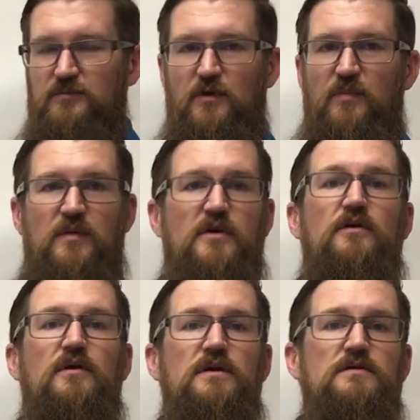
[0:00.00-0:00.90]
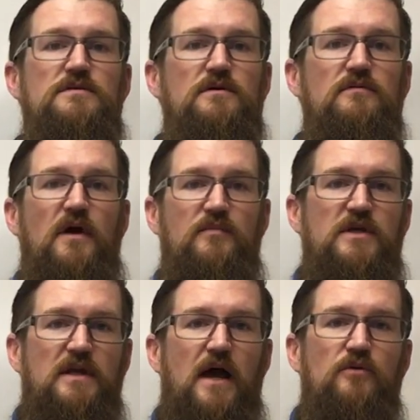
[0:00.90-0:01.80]
it may be a good idea to
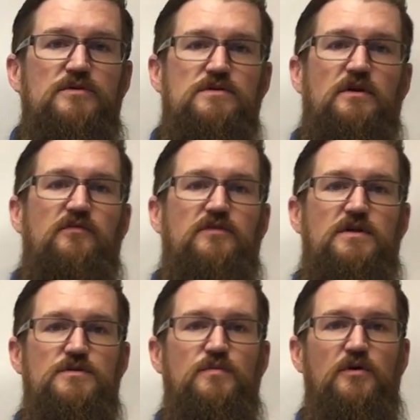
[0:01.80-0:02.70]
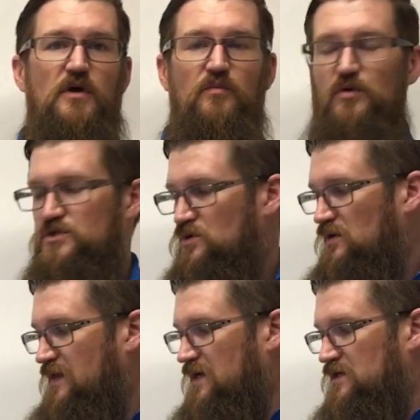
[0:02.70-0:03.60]
empty it out if it does build up moisture
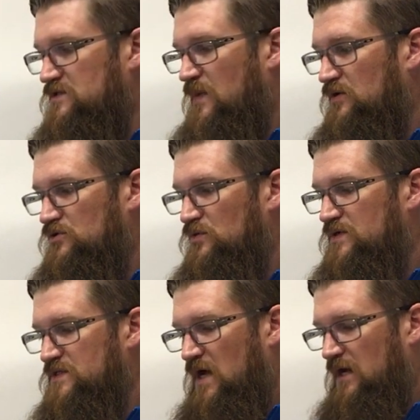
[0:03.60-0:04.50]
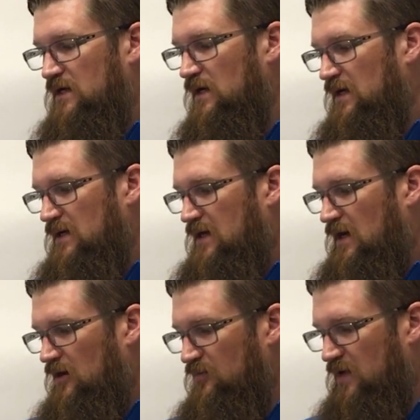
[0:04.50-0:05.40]
on that expiratory side.
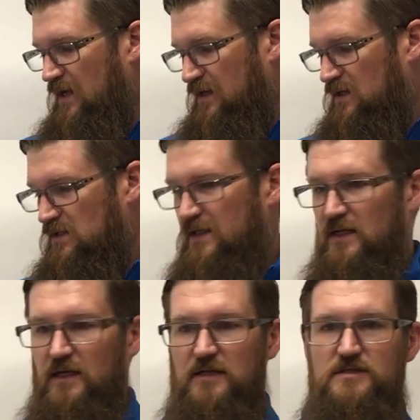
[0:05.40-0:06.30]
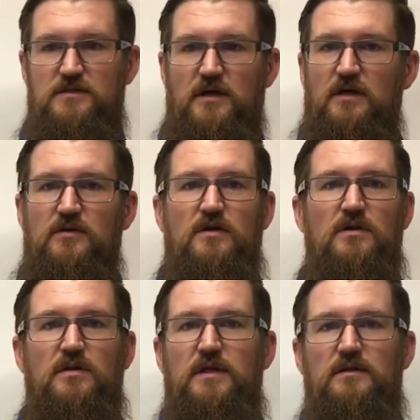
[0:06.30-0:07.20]
And cleaning it, you can
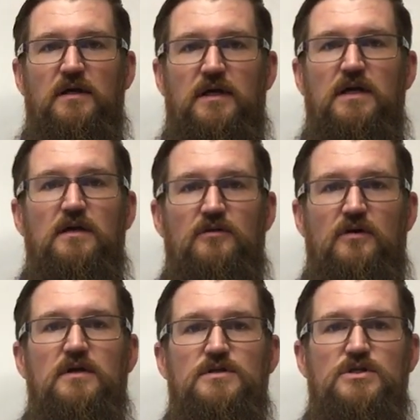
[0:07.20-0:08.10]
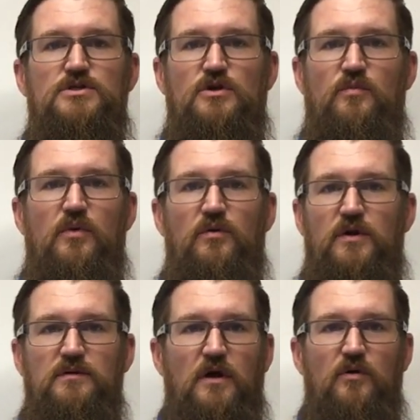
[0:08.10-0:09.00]
clean it like any other anesthesia
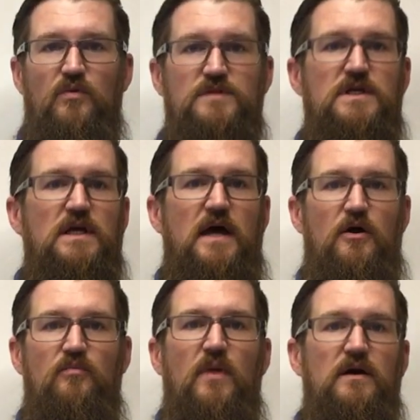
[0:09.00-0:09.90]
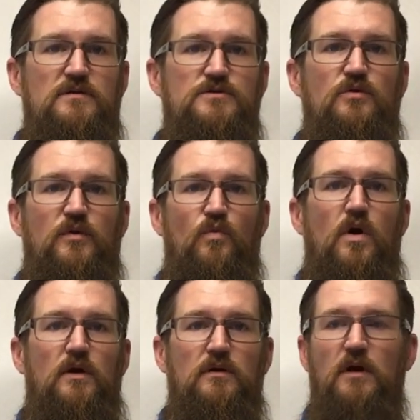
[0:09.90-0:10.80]
component, rinsing it out, mild soap and
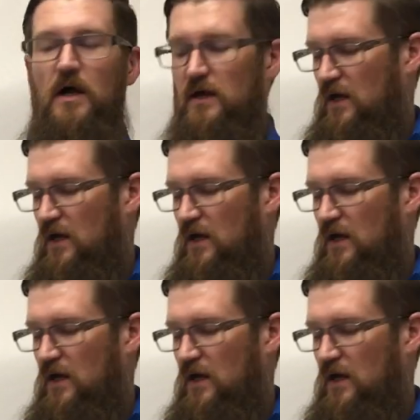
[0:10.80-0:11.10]
water.